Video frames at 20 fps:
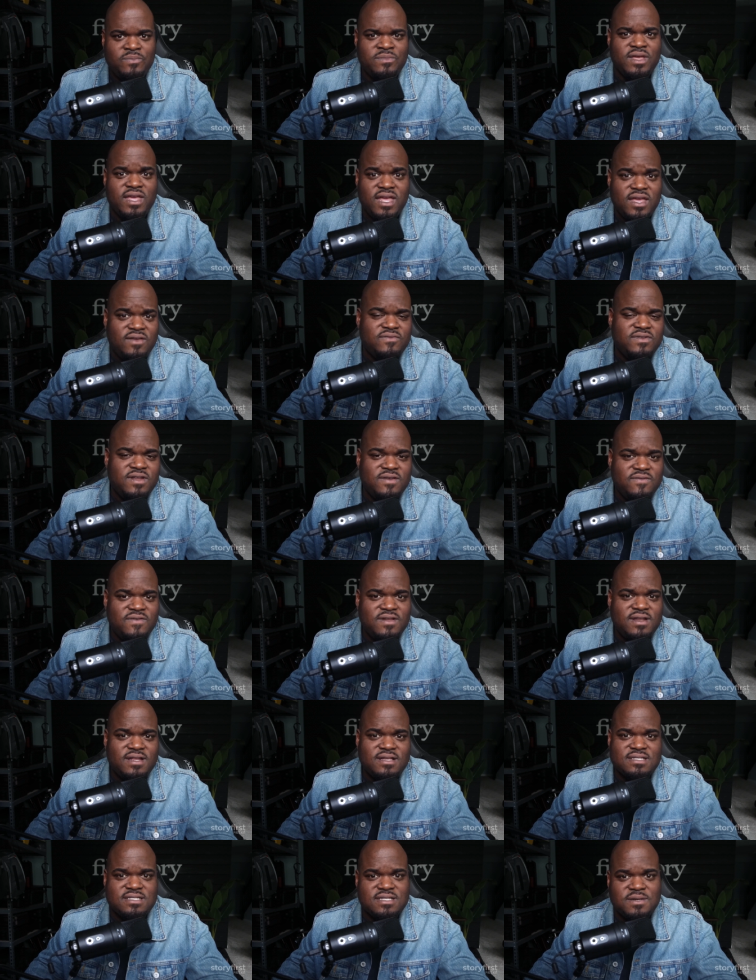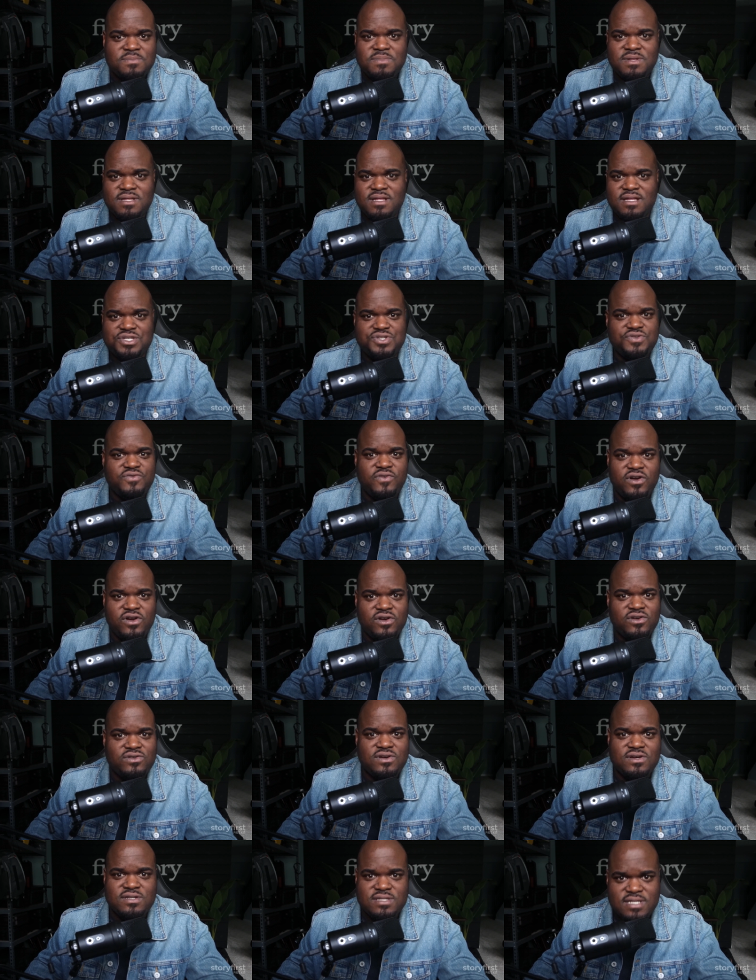even if it is something that you've
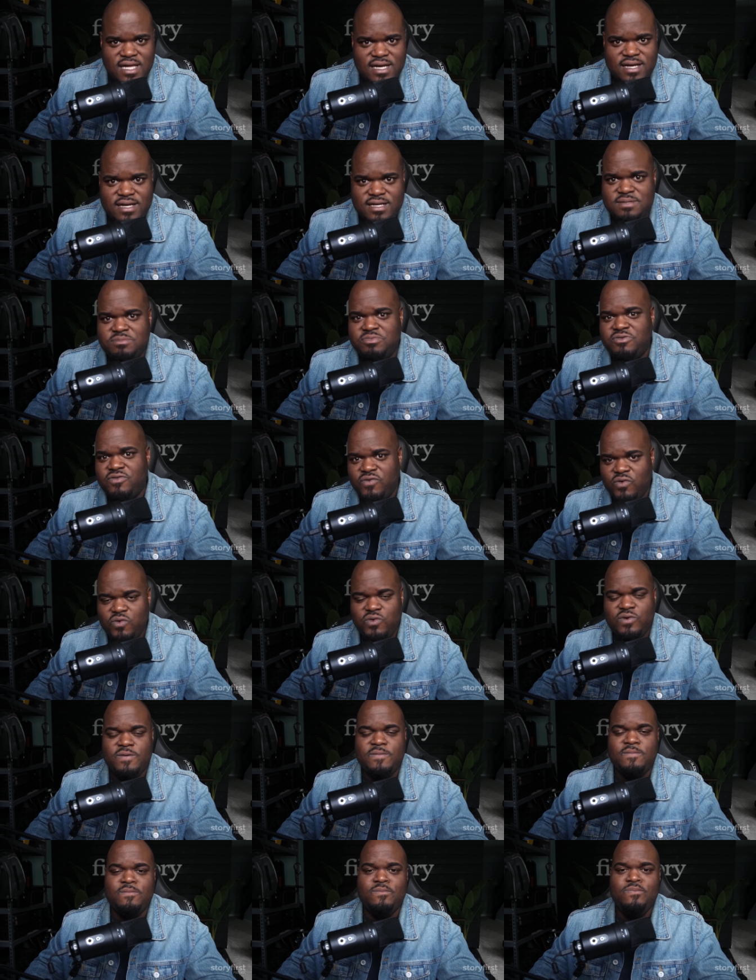heard online before.